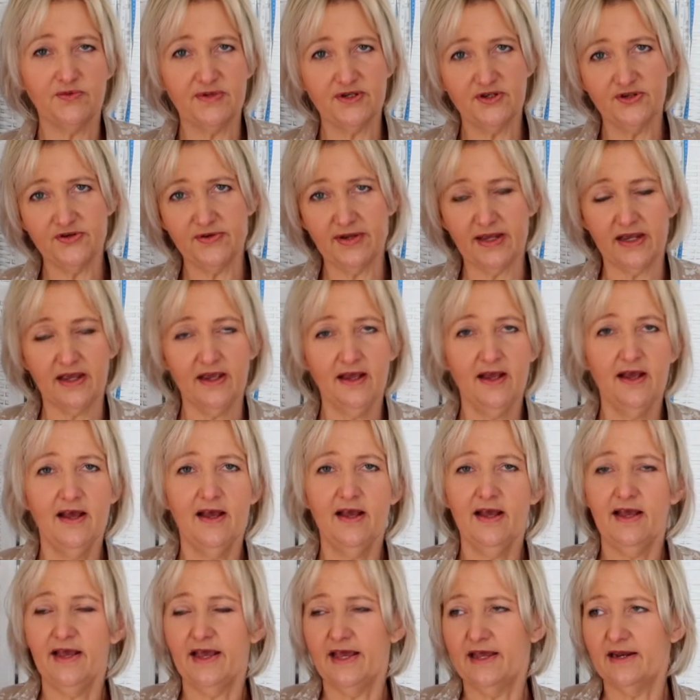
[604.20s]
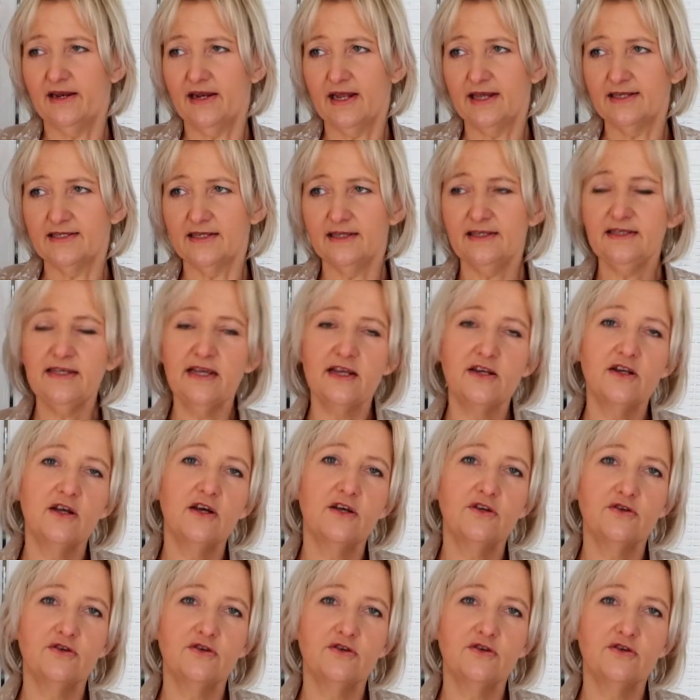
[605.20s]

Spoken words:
we're doing. And as I said,